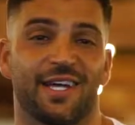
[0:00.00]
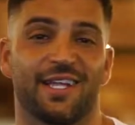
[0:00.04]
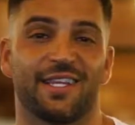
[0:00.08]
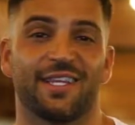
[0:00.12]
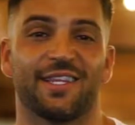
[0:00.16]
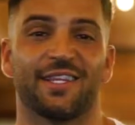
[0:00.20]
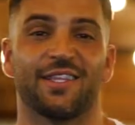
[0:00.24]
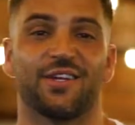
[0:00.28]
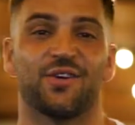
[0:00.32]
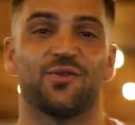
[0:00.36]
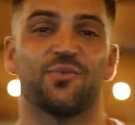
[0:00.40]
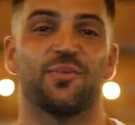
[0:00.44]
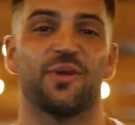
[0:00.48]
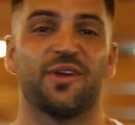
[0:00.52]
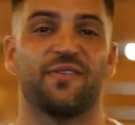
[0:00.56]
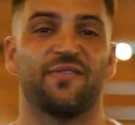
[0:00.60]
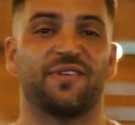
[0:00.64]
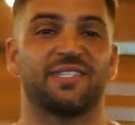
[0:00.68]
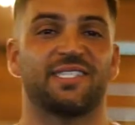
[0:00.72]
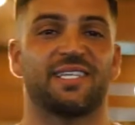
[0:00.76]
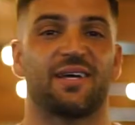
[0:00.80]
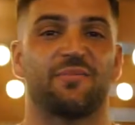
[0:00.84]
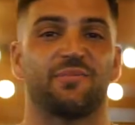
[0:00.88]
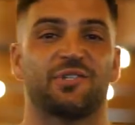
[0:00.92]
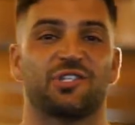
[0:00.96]
a little bit of
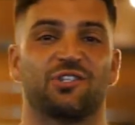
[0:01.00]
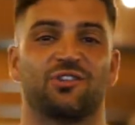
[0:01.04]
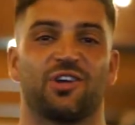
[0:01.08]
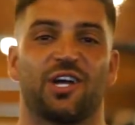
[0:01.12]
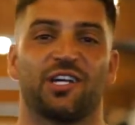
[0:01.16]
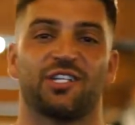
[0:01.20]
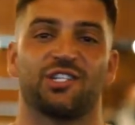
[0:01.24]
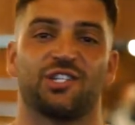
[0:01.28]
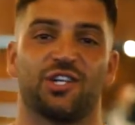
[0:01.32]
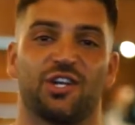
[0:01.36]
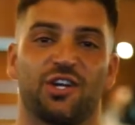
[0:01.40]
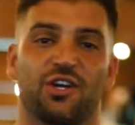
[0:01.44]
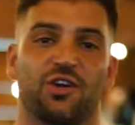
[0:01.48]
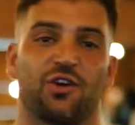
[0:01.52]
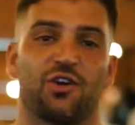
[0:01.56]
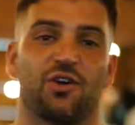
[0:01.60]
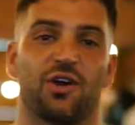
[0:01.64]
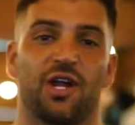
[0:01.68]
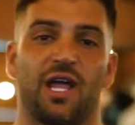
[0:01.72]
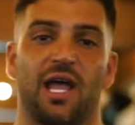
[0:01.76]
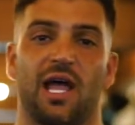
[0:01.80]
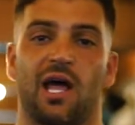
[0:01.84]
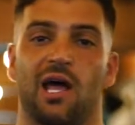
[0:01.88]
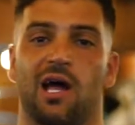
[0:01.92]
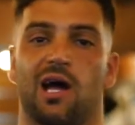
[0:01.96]
a demonstration
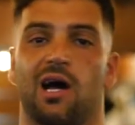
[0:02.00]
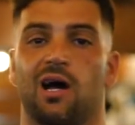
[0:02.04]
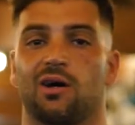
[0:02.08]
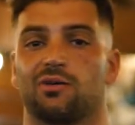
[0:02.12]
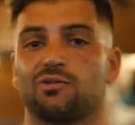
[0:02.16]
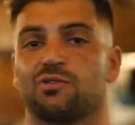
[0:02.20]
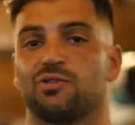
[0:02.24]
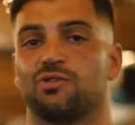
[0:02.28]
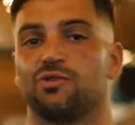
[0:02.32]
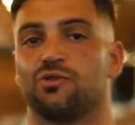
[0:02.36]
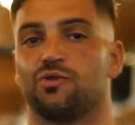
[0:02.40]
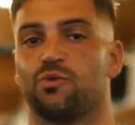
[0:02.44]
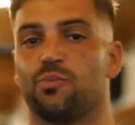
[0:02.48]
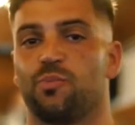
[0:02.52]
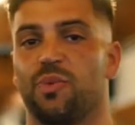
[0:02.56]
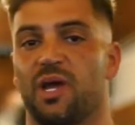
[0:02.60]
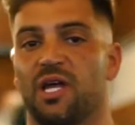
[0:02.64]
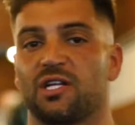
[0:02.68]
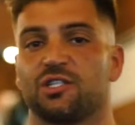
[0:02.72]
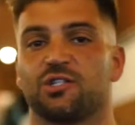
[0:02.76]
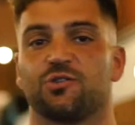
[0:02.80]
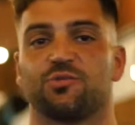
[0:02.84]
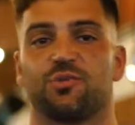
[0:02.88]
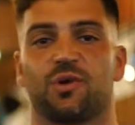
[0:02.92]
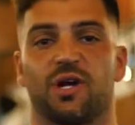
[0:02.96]
on how to
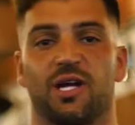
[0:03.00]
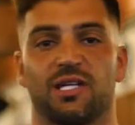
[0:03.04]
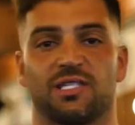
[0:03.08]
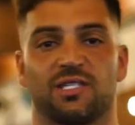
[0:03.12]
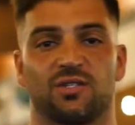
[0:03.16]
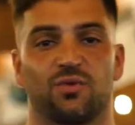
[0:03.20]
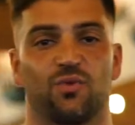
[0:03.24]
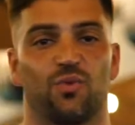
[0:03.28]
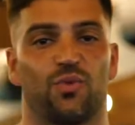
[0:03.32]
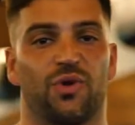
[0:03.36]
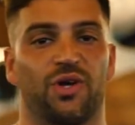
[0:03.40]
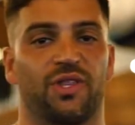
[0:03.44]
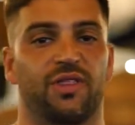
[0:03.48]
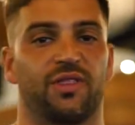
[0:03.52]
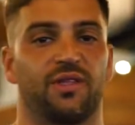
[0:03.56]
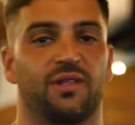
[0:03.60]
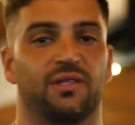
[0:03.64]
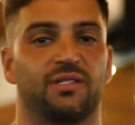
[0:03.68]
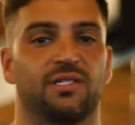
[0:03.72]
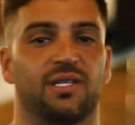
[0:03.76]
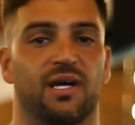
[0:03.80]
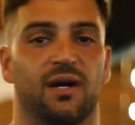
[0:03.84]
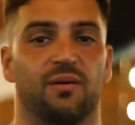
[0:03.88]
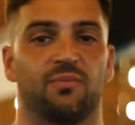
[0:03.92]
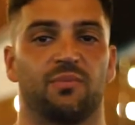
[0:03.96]
bench press
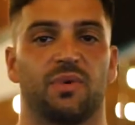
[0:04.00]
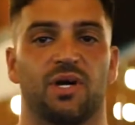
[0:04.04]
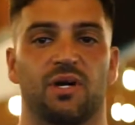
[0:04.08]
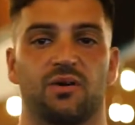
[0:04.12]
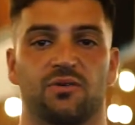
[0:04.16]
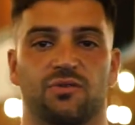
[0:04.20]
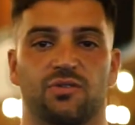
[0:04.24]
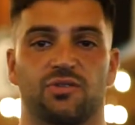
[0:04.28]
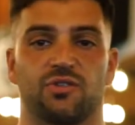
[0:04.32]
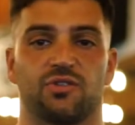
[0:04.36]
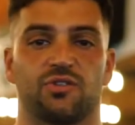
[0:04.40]
with dumbbells.